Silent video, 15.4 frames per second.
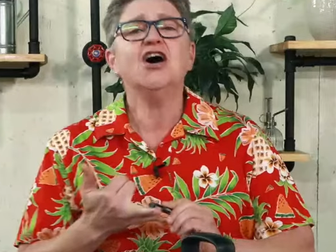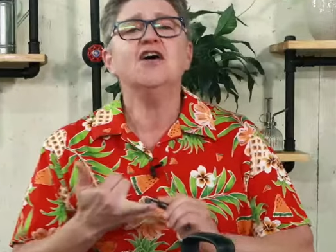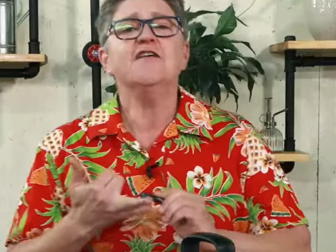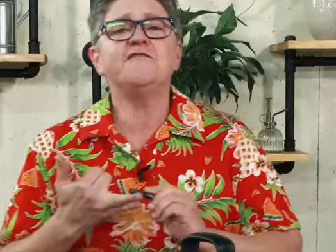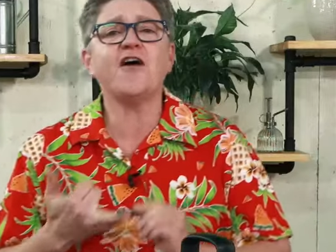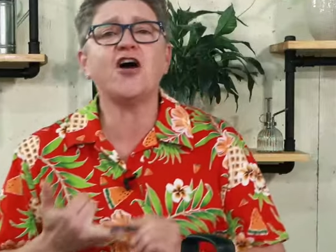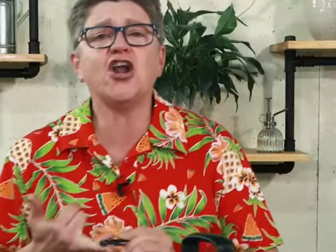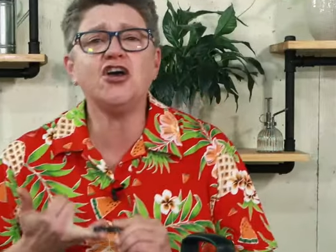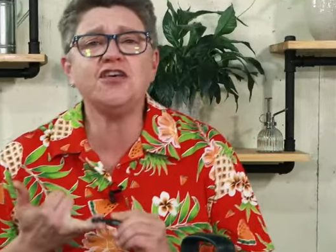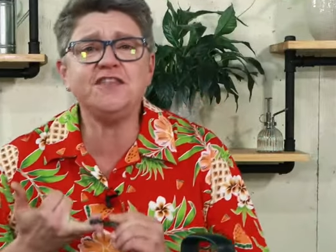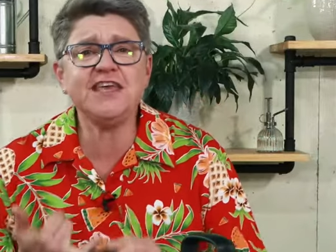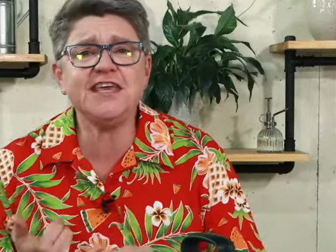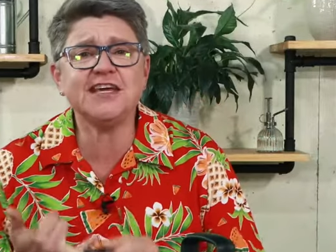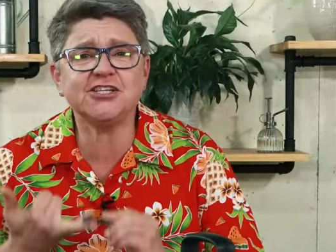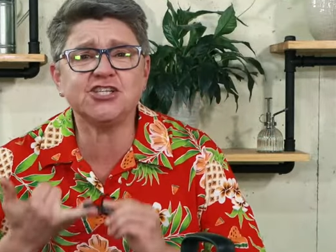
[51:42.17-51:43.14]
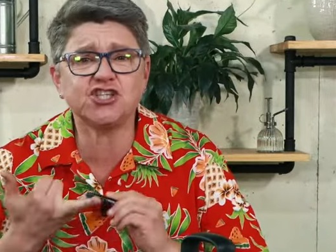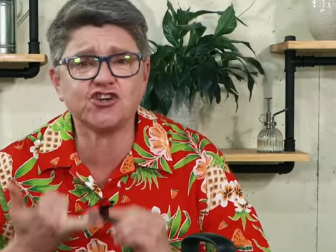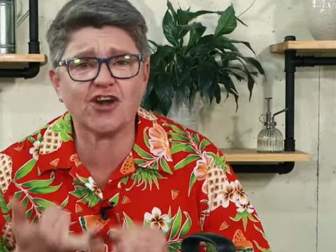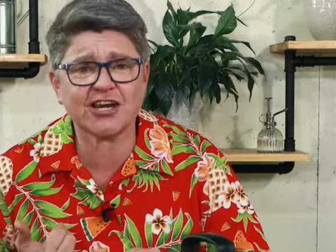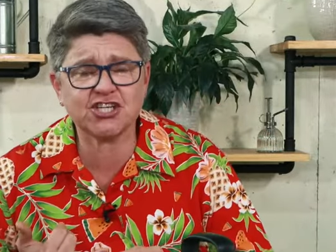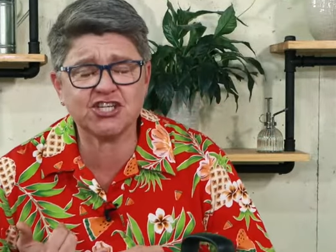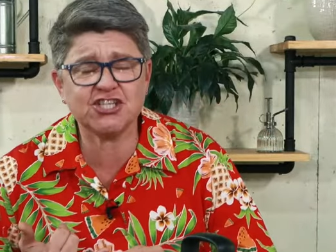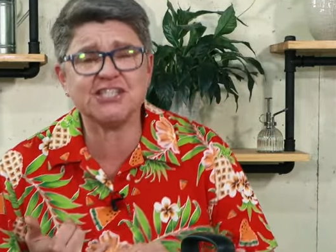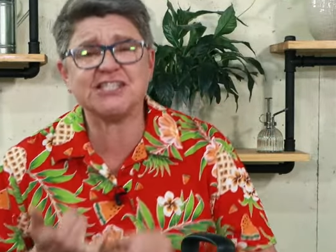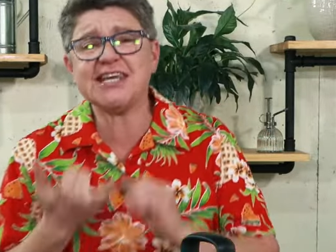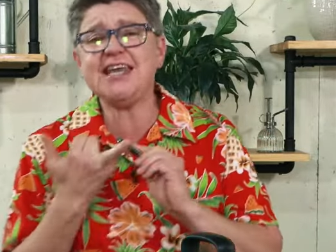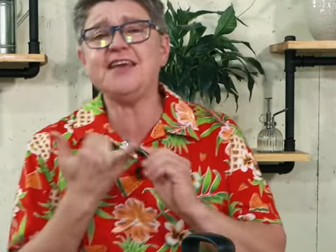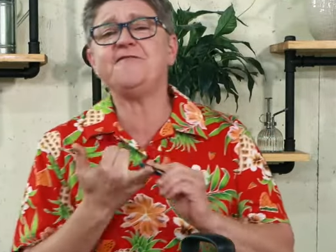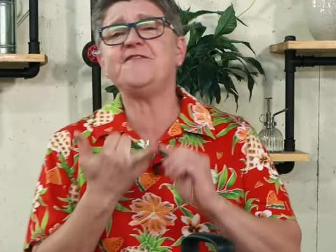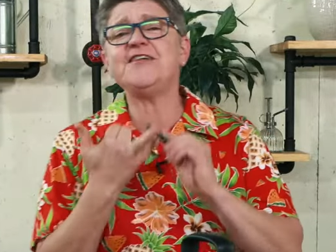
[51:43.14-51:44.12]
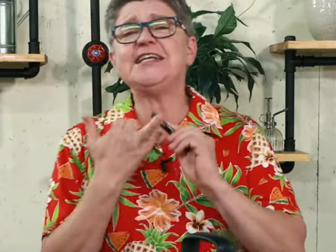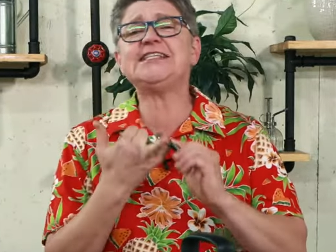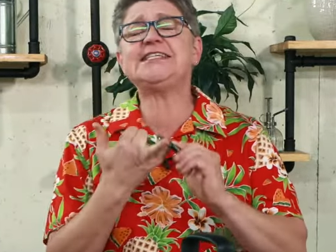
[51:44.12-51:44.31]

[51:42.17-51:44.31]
follow the instructions. If it